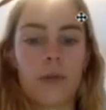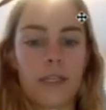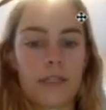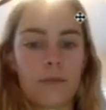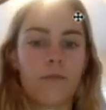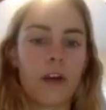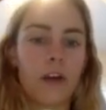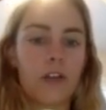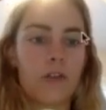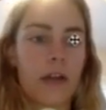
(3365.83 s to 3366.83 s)
be some
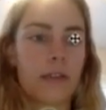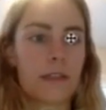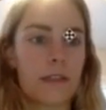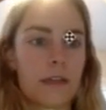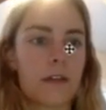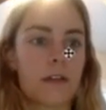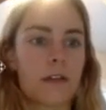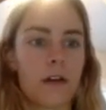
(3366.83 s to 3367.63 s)
very drastic